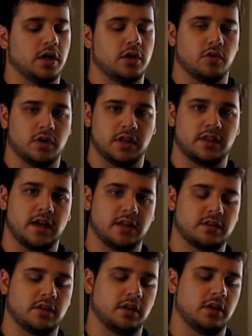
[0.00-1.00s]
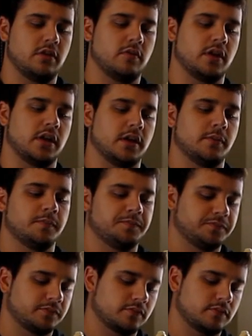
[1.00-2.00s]
You cut that to the length you need.
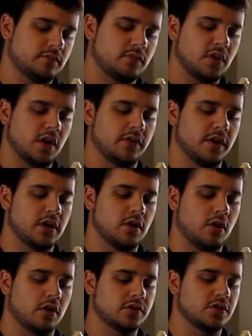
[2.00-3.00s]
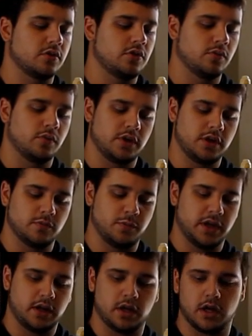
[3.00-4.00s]
Then also you will need to
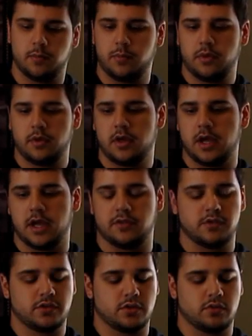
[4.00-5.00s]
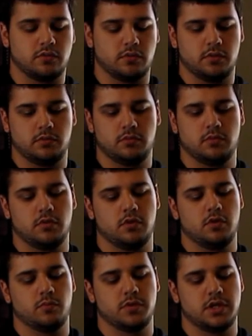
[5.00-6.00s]
pick up at the
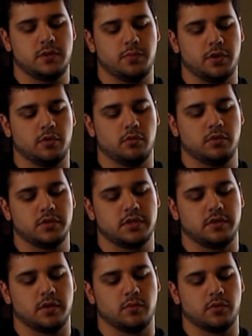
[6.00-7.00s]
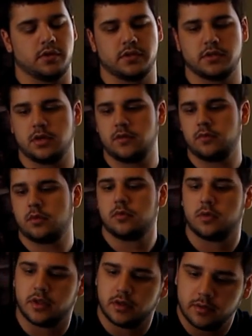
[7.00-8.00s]
Home Depot, let's see if you can get one of these off.
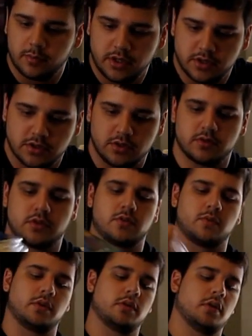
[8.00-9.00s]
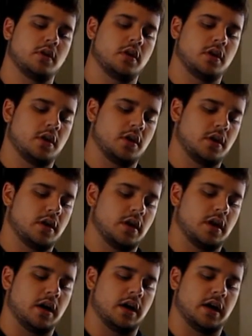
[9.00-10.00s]
Well, let me just use this one.
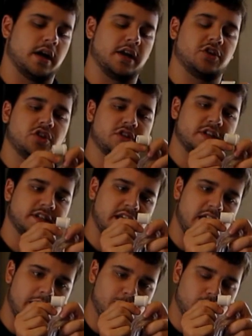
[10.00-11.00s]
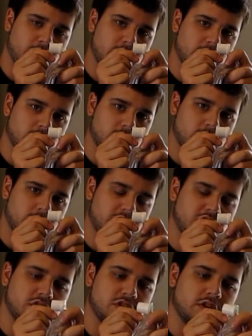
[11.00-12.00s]
It's just this cap right here.
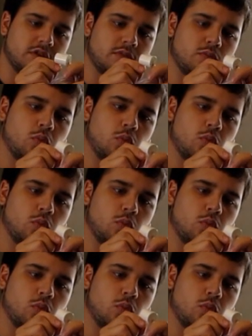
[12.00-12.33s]
It's just it's